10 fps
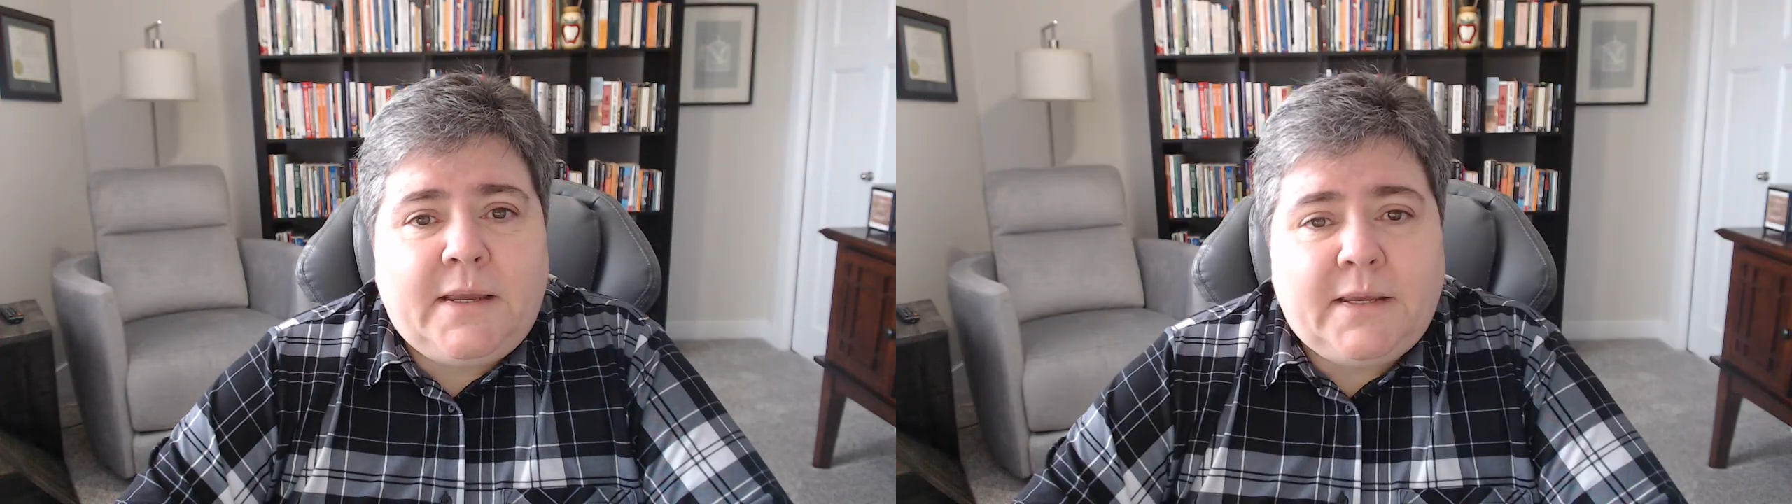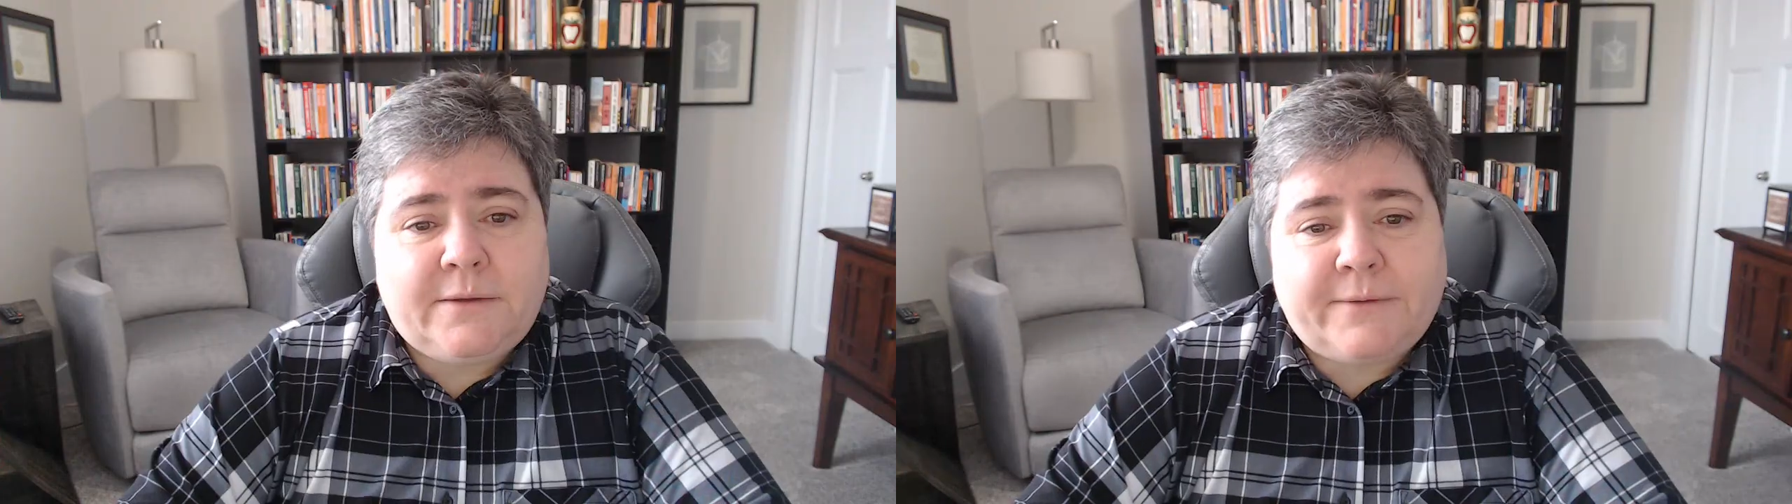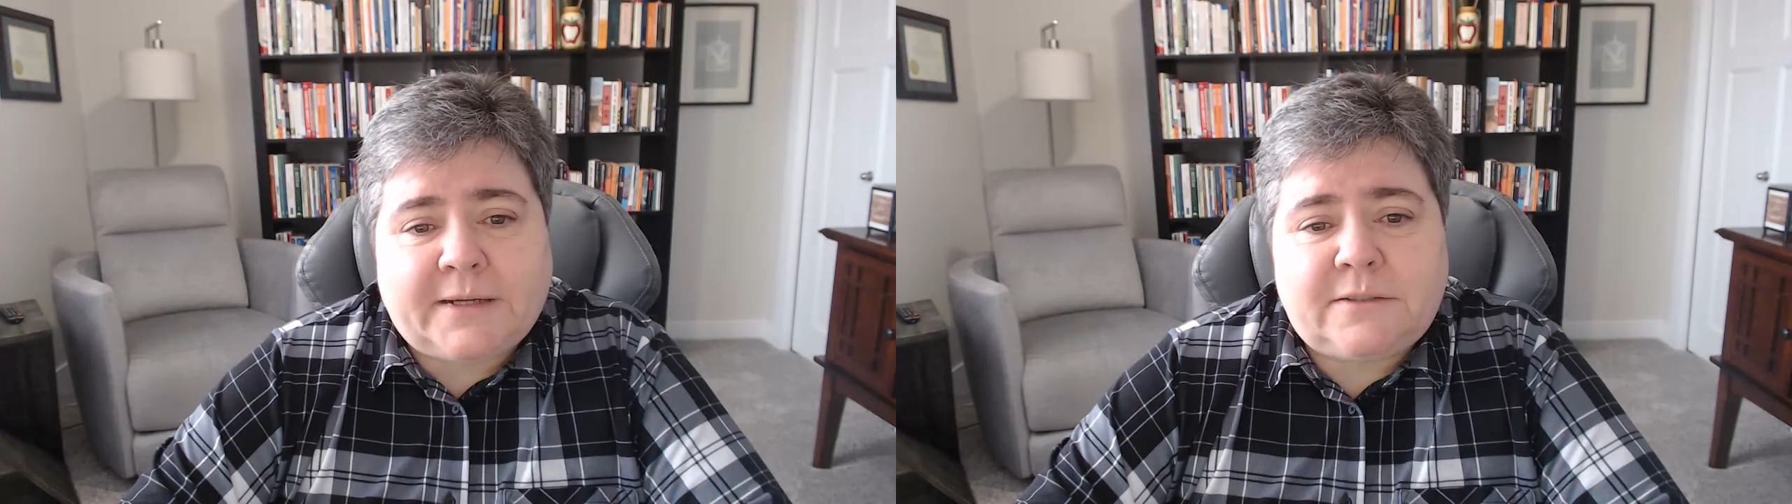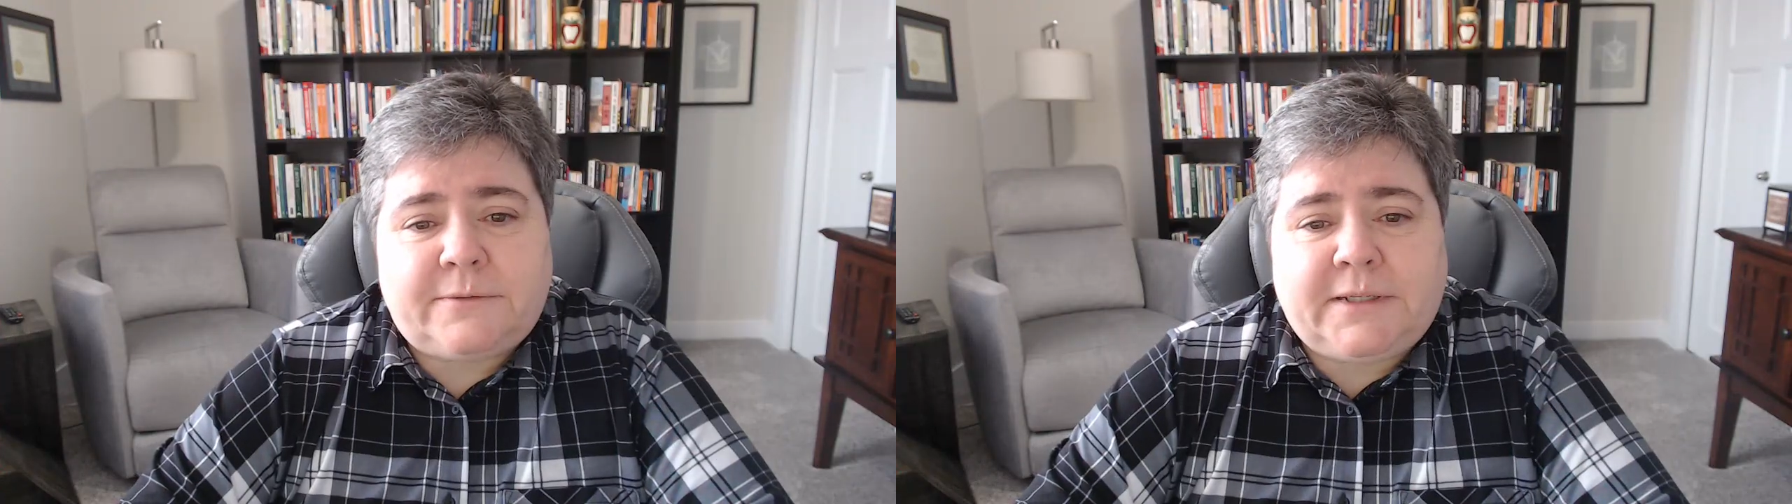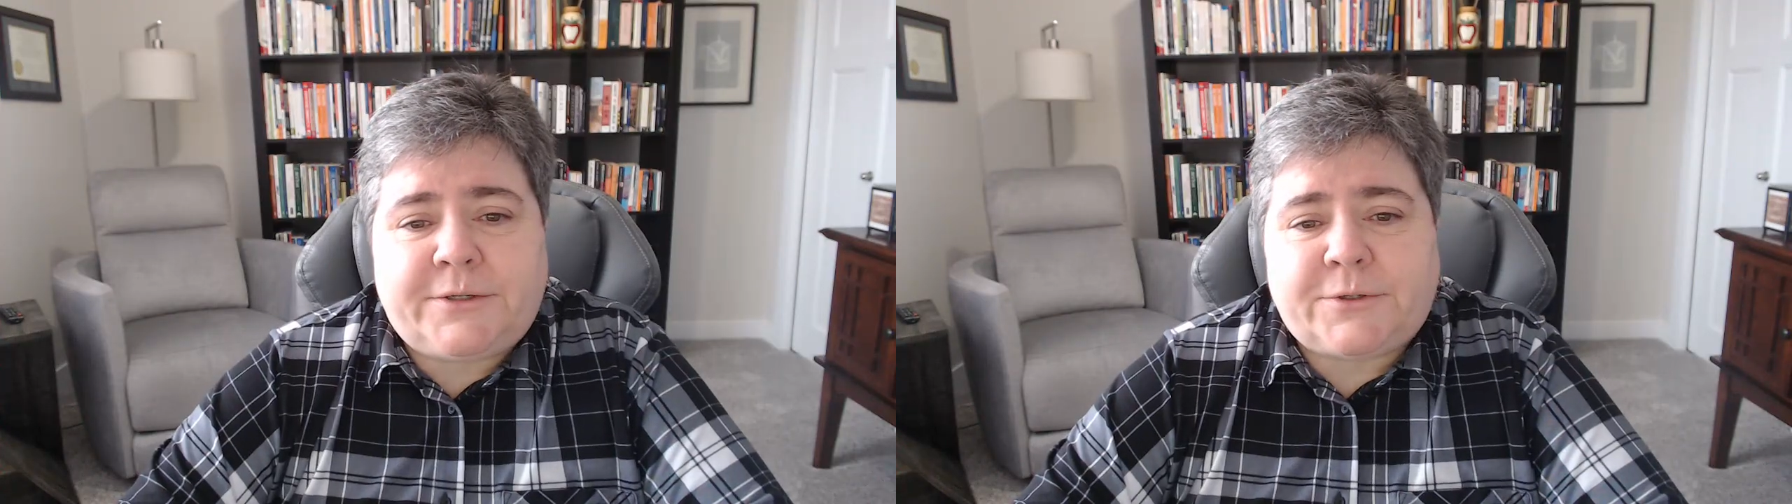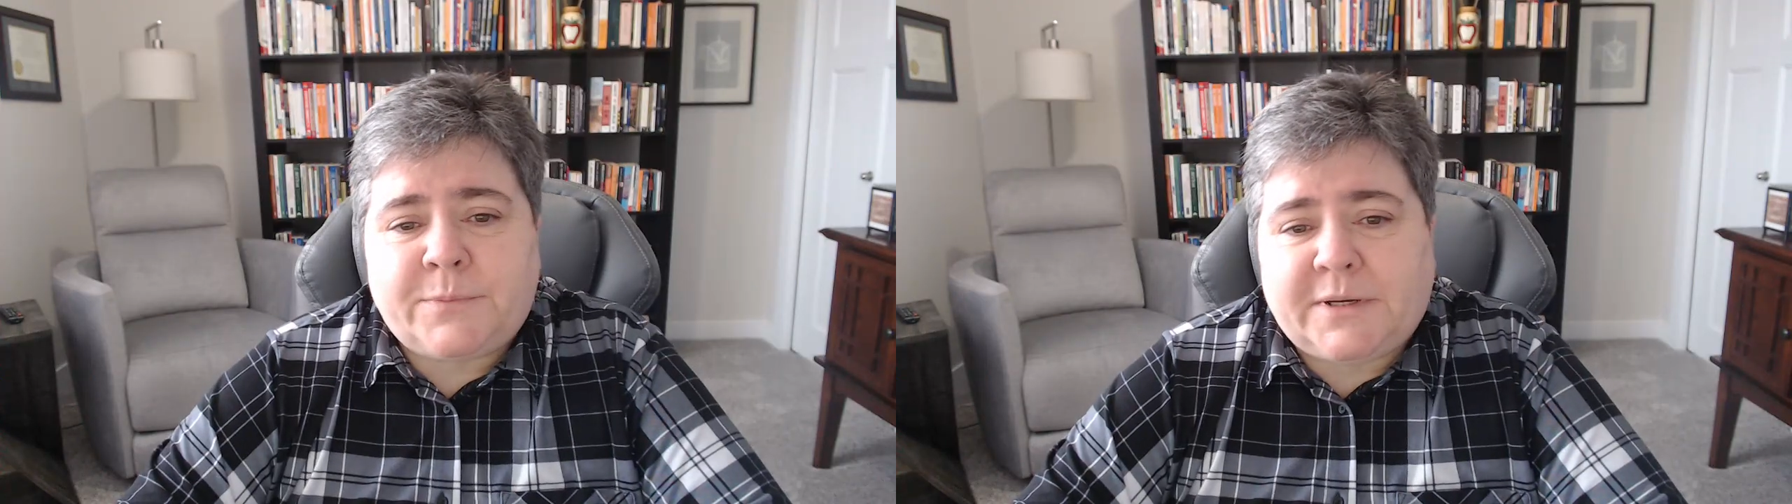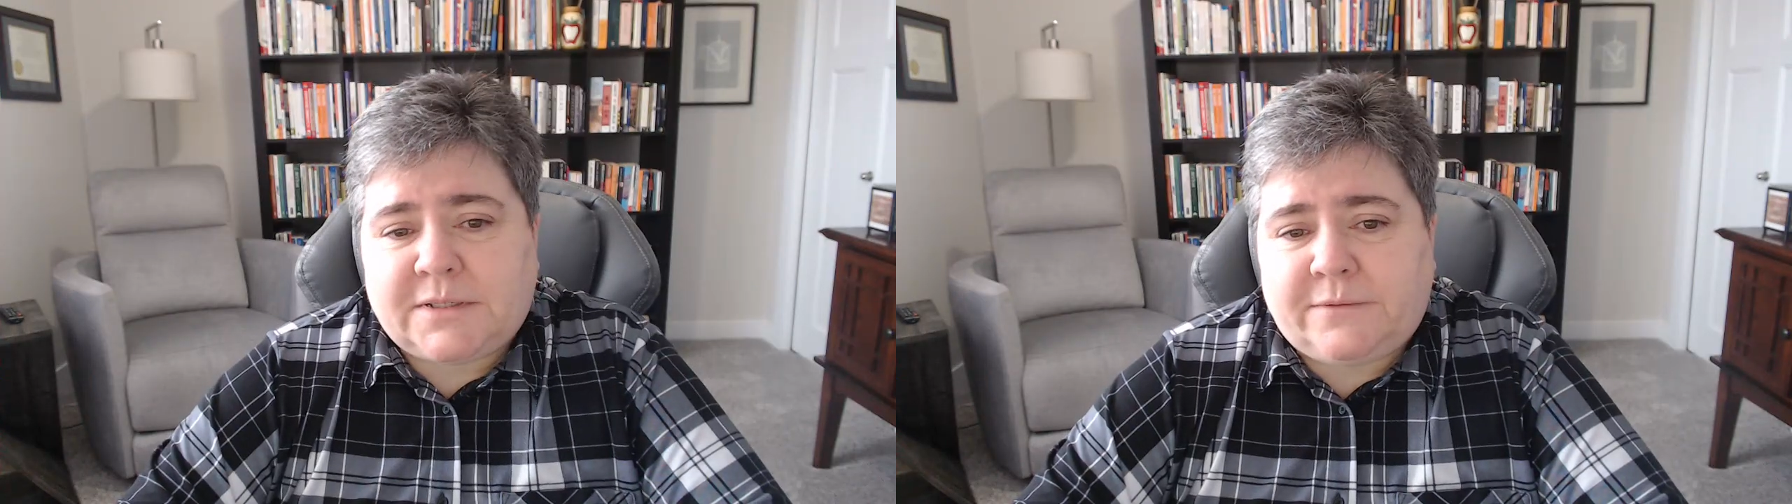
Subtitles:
Effective leaders must